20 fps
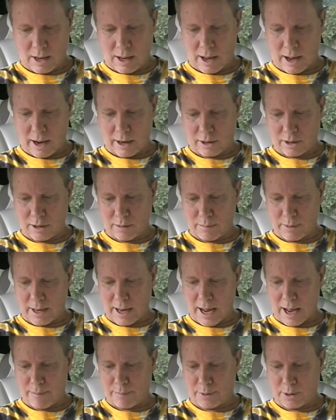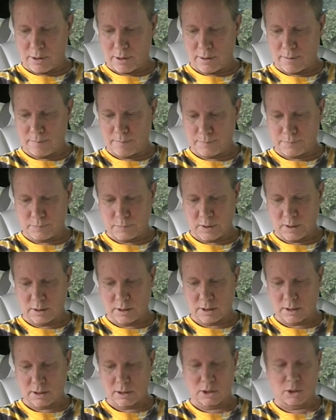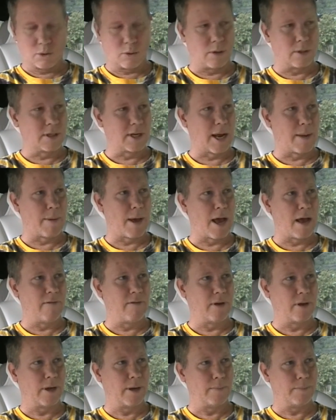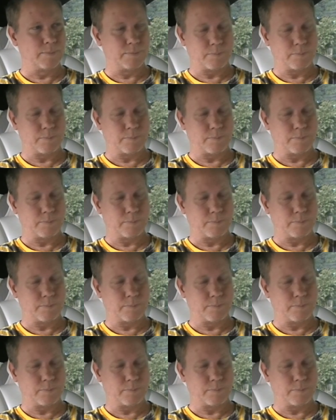I couldn't be happier in just the short time having it.